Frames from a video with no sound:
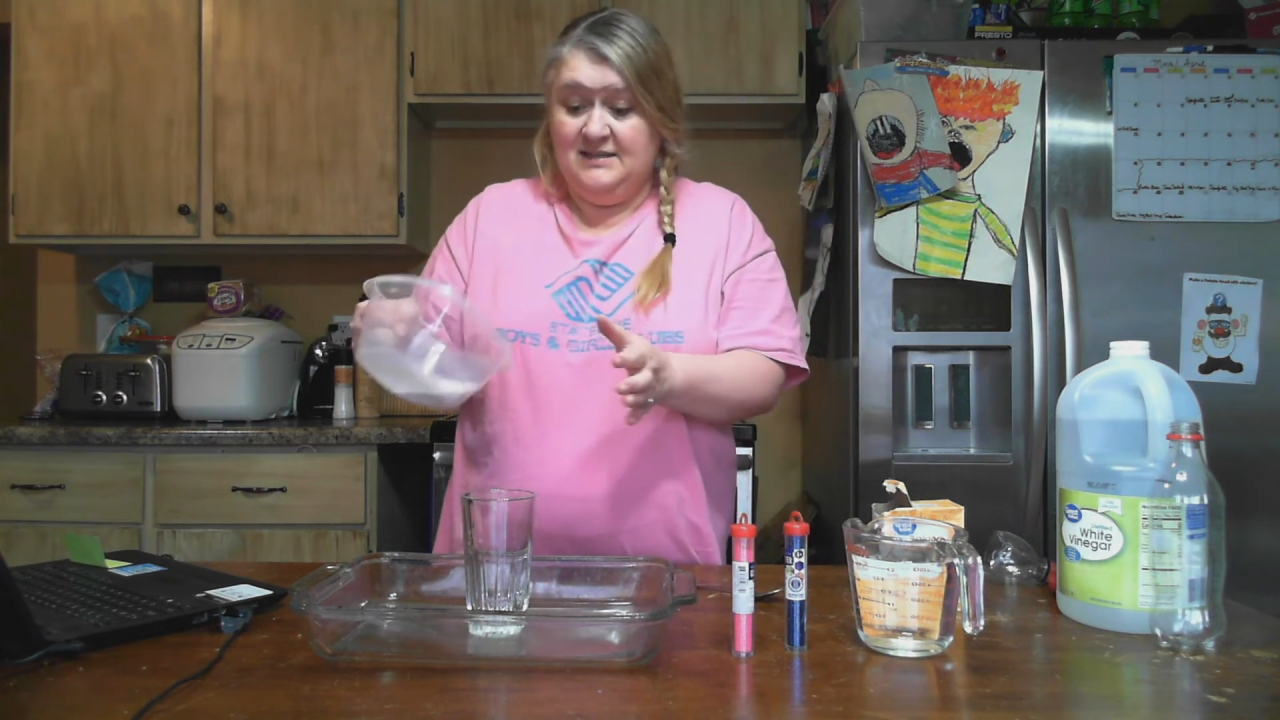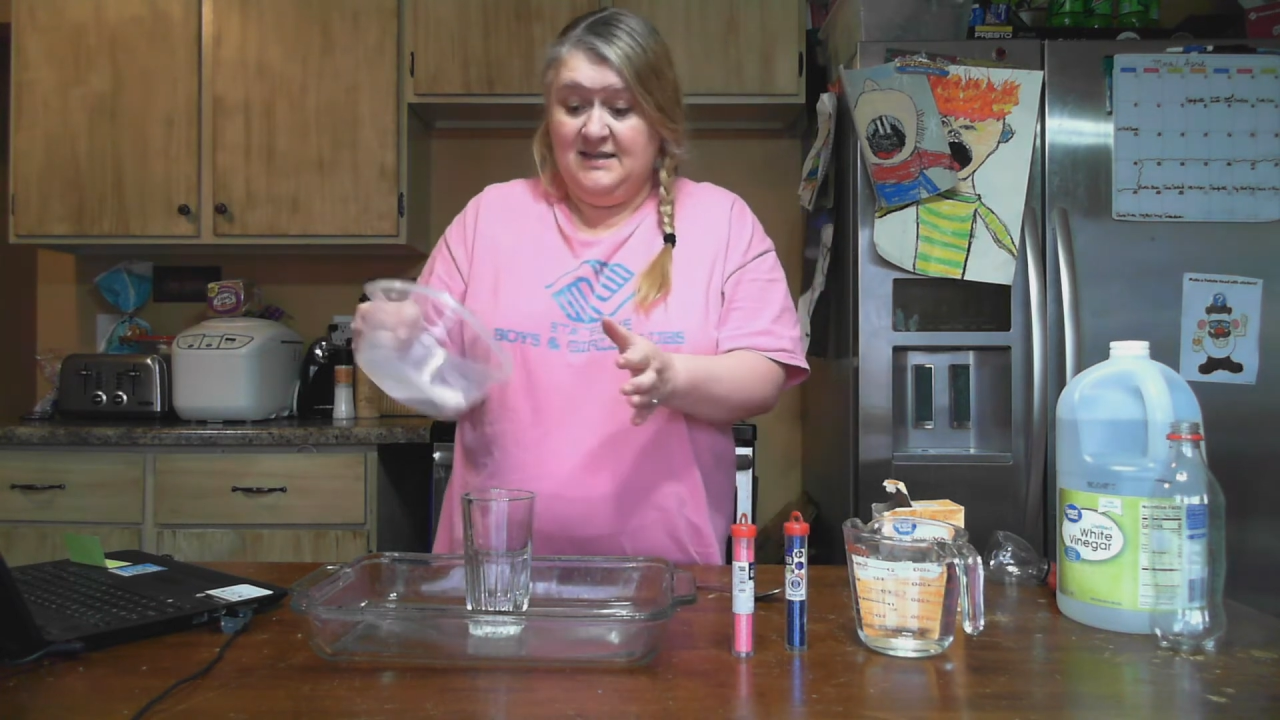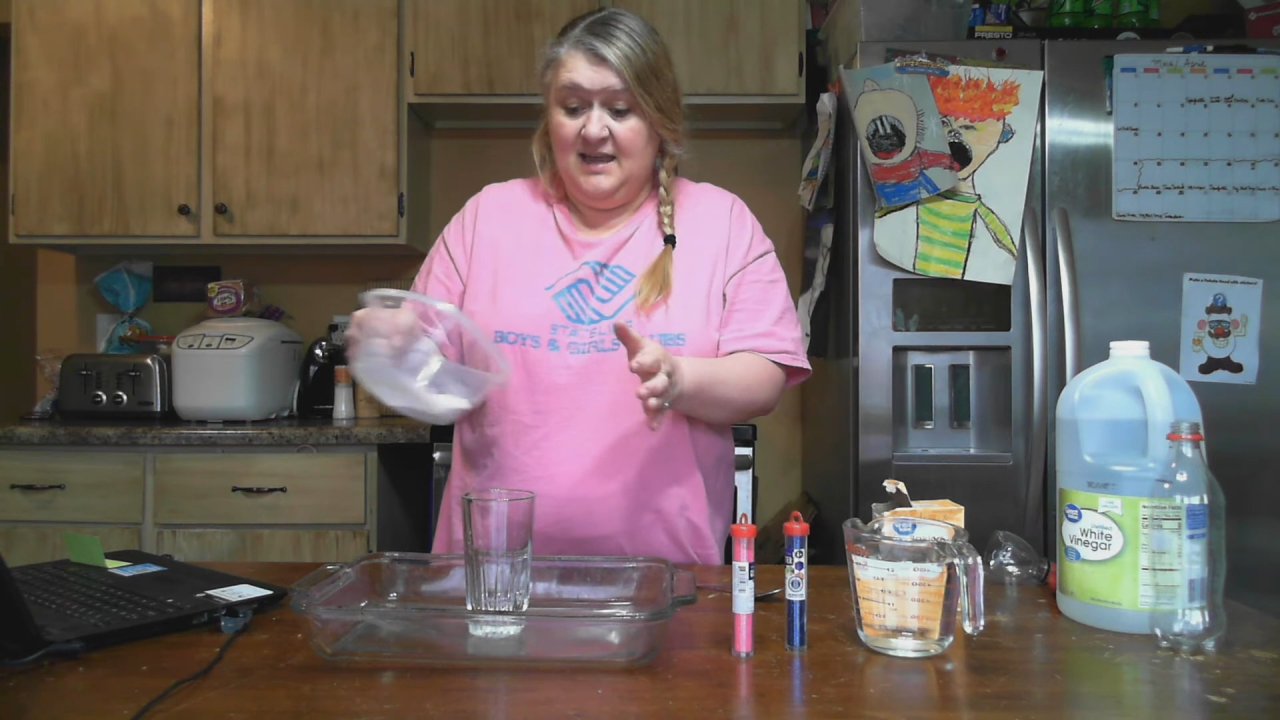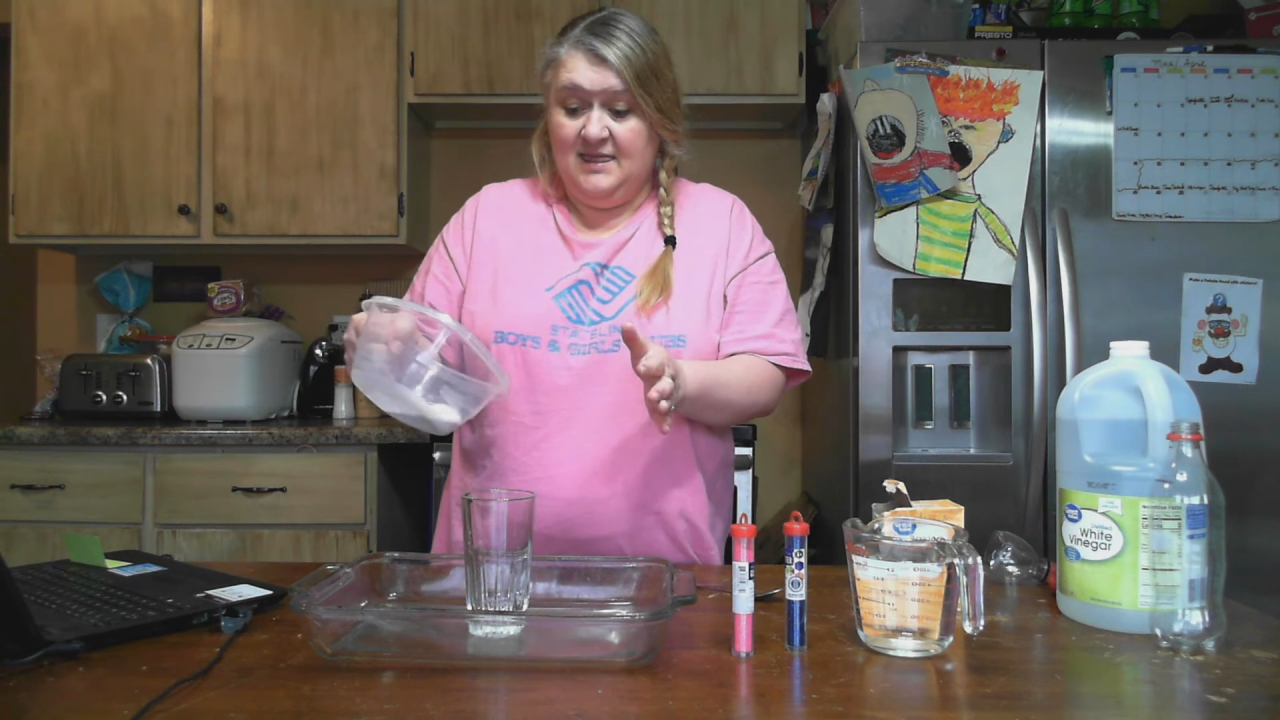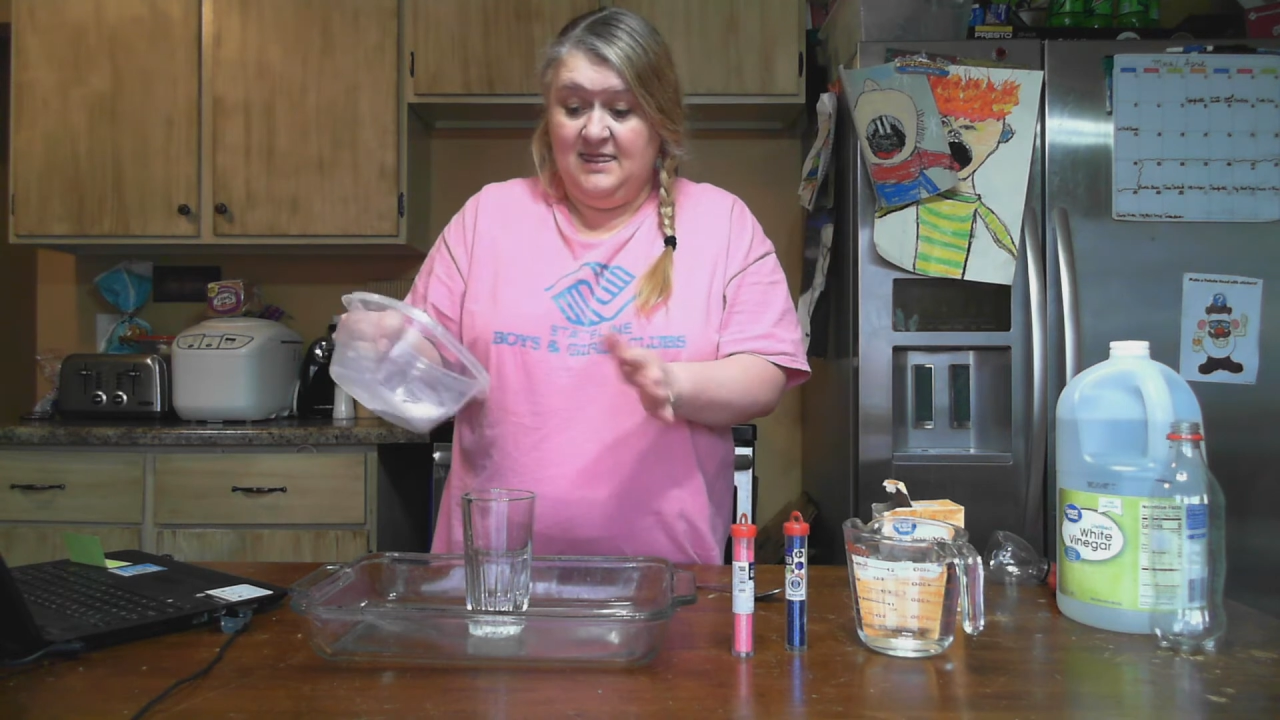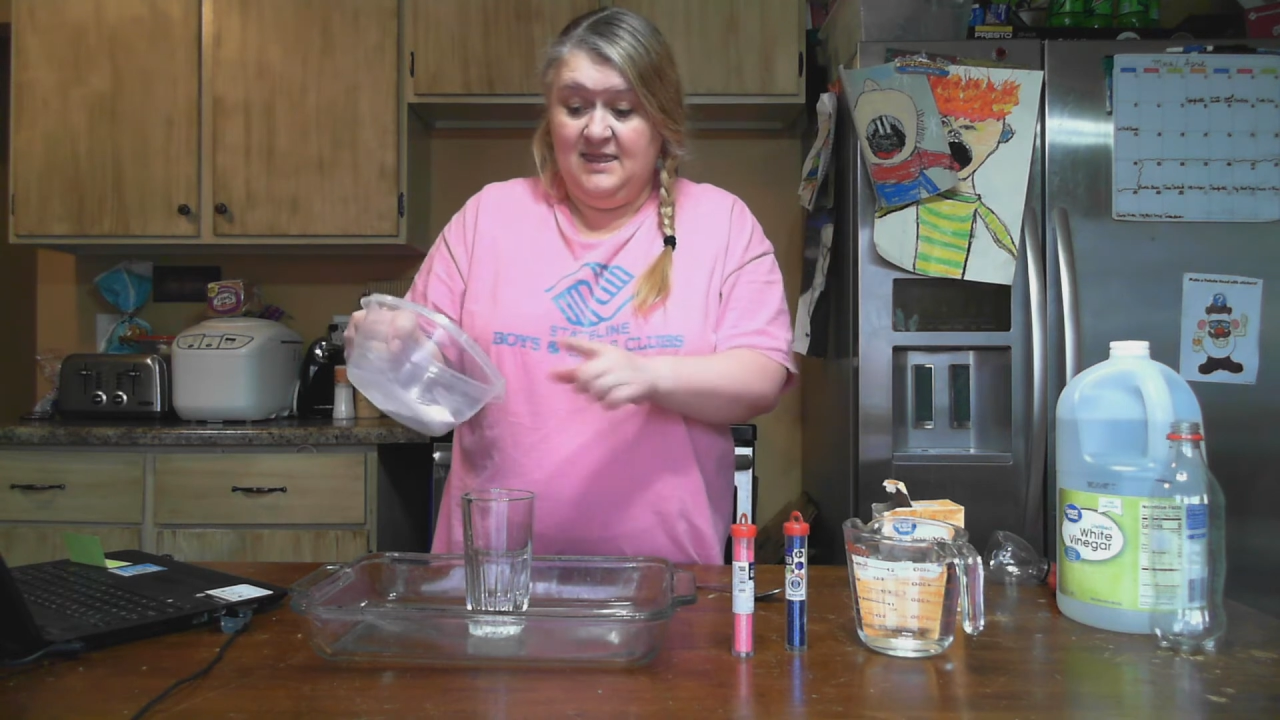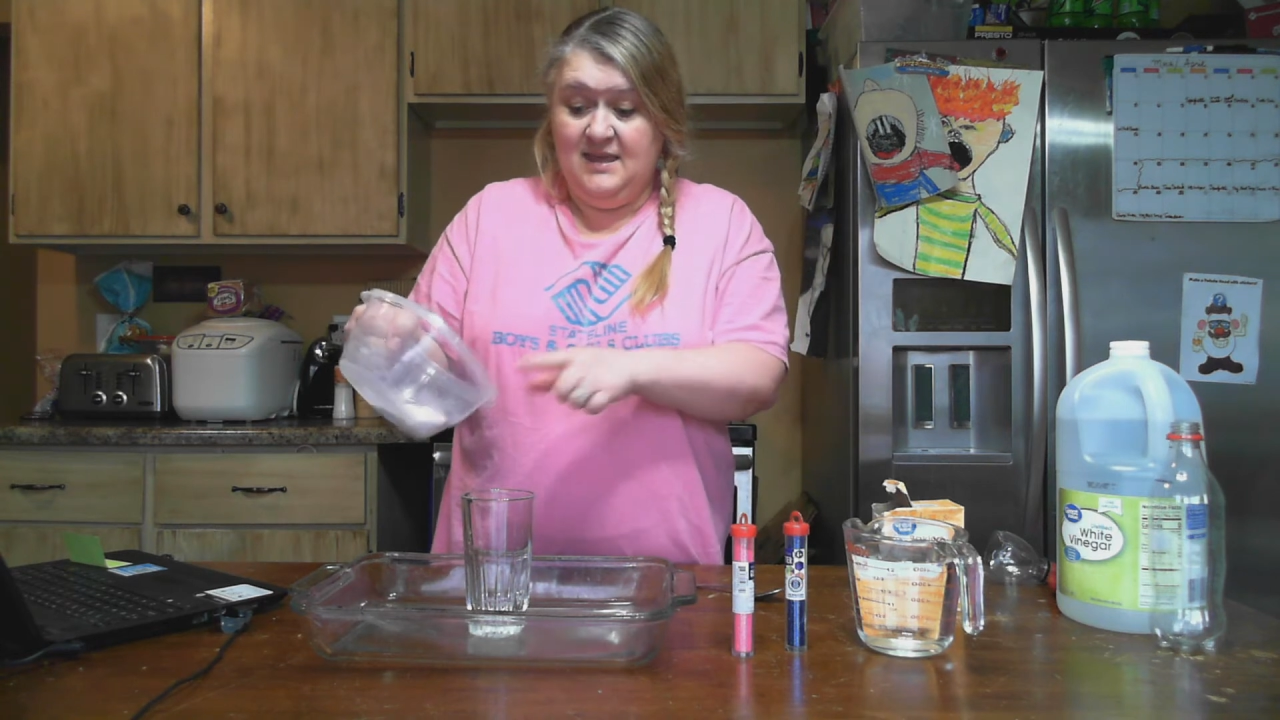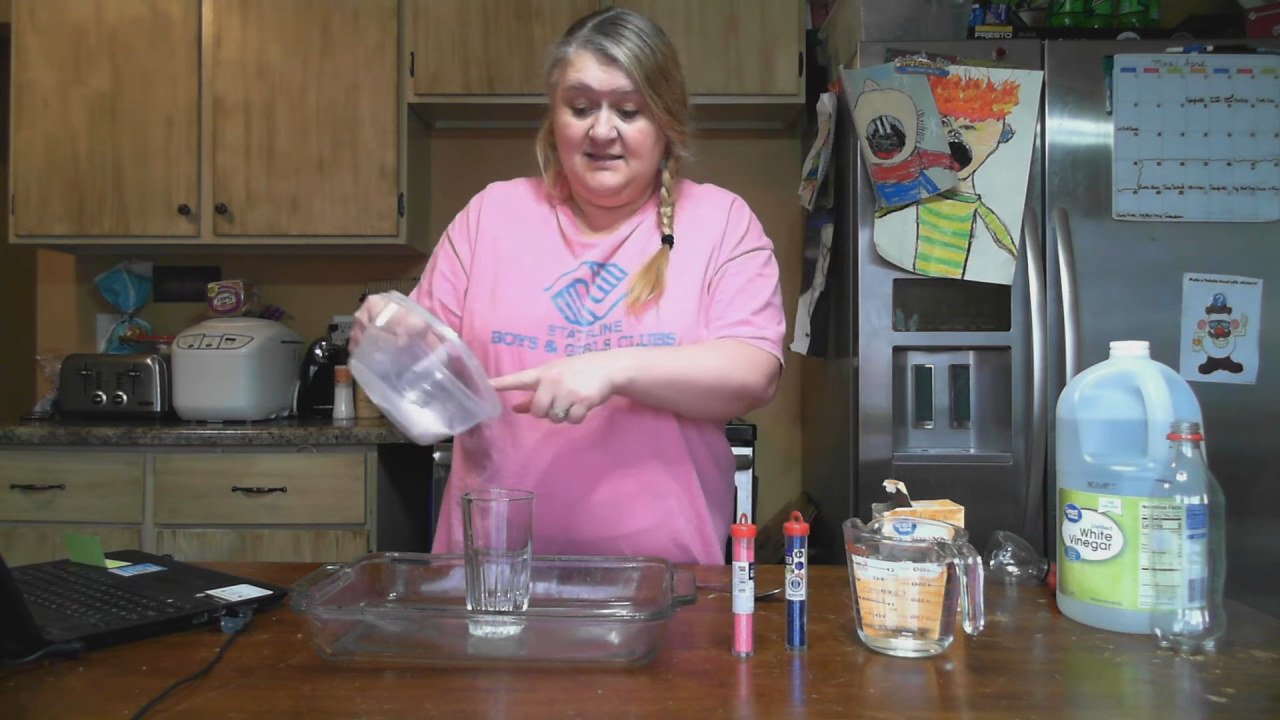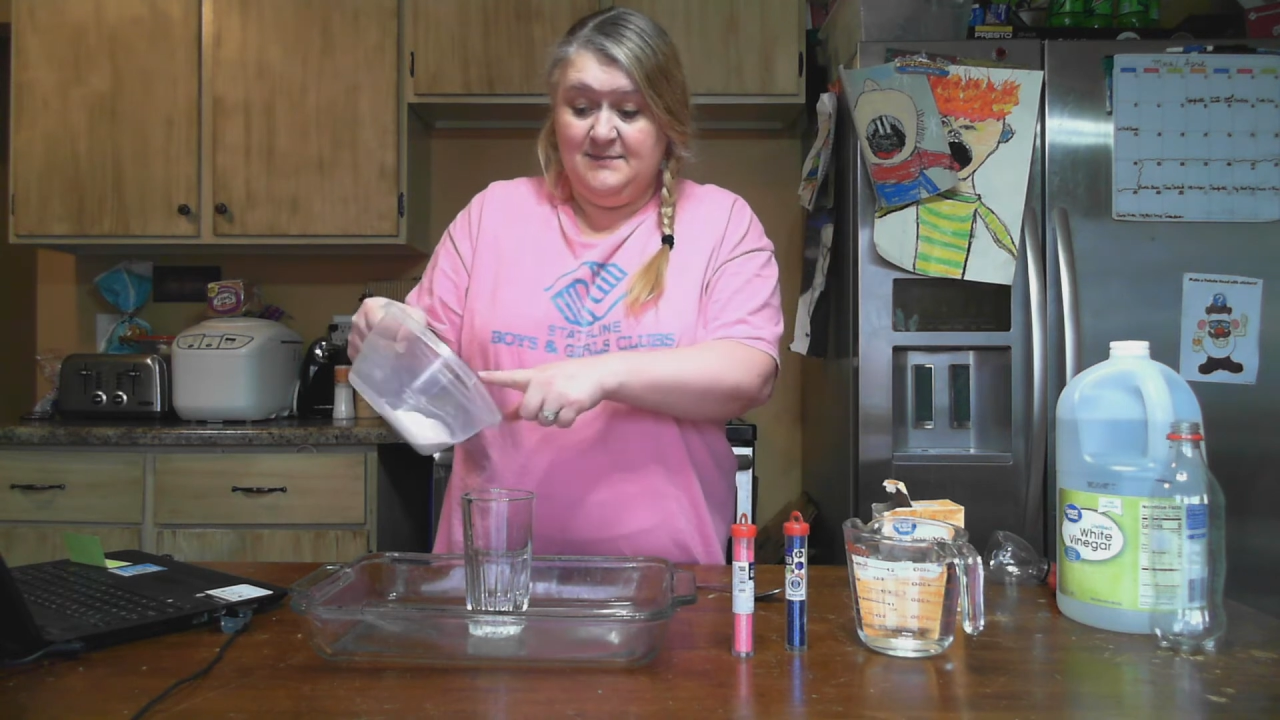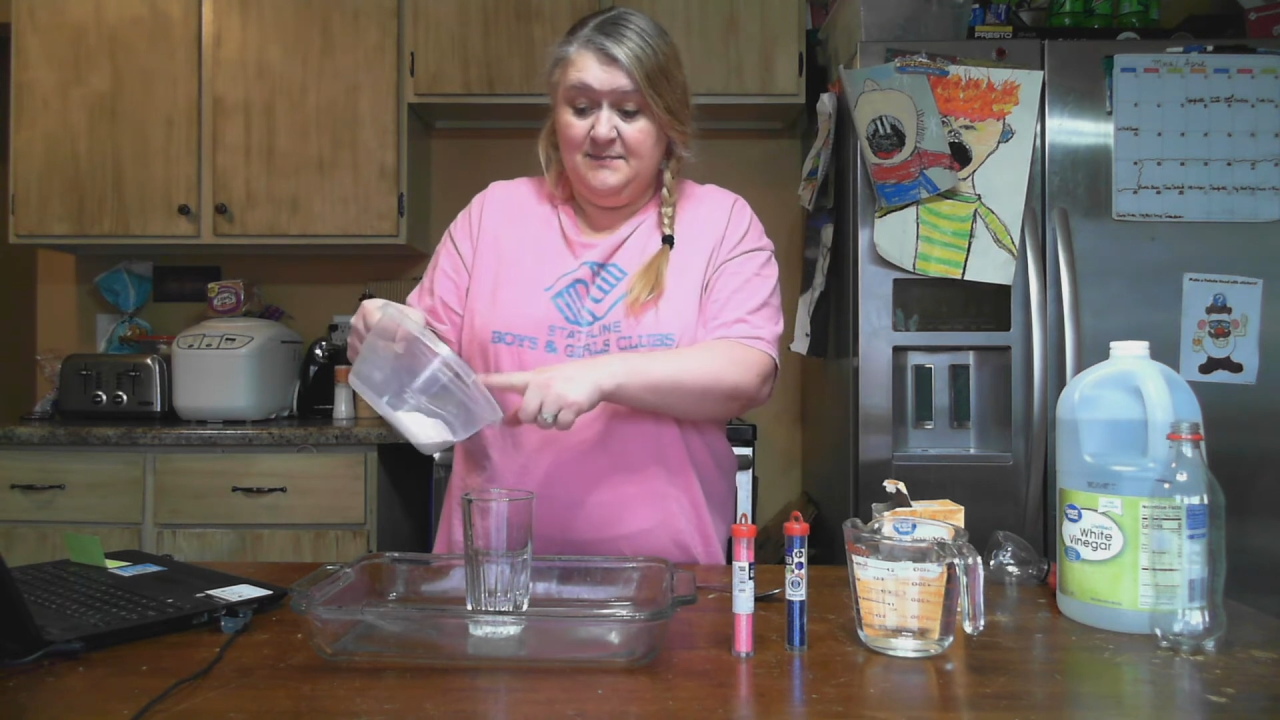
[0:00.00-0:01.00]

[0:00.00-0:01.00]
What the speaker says: take this